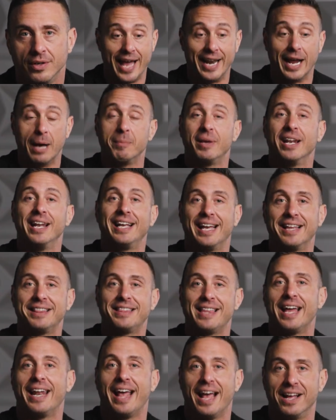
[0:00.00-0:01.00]
And I'm gonna
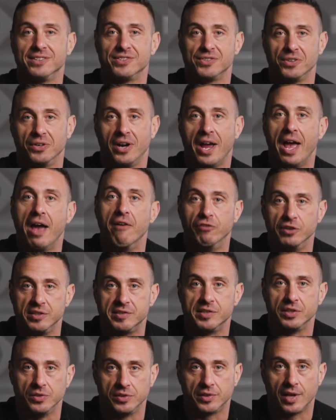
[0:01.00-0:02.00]
get that answer every
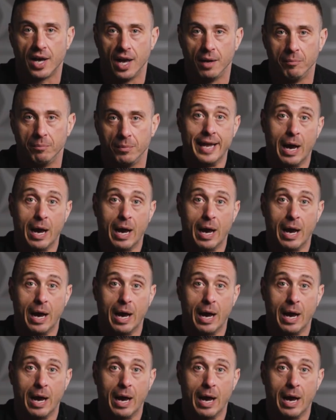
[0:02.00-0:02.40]
single time.